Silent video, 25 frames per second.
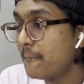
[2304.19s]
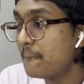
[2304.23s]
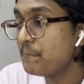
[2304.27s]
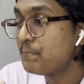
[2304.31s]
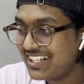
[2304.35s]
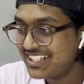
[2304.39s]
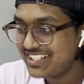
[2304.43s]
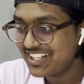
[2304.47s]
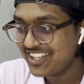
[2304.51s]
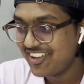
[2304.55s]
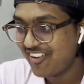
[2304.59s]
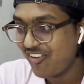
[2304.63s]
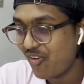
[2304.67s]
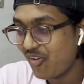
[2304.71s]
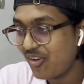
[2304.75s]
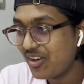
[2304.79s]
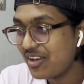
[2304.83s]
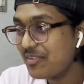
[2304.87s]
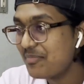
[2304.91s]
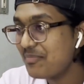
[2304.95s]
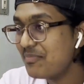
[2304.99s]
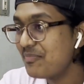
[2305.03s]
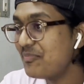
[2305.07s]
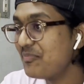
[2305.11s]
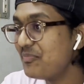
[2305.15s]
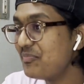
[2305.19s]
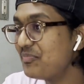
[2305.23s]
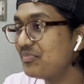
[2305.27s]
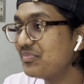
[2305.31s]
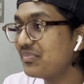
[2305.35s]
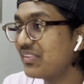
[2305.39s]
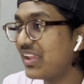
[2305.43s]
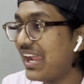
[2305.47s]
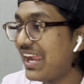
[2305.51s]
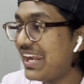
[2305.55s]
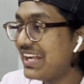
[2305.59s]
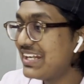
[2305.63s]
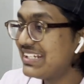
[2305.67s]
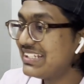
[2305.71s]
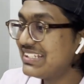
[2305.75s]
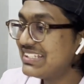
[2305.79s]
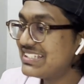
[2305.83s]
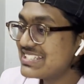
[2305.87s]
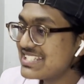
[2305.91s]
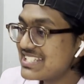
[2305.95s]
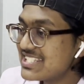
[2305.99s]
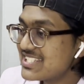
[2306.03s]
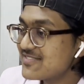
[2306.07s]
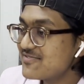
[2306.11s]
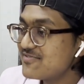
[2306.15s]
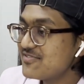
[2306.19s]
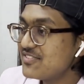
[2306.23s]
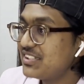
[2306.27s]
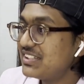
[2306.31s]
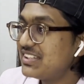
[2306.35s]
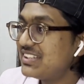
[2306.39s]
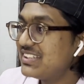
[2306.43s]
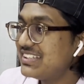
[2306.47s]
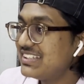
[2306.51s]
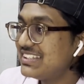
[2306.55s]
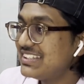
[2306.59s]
And I want to end this with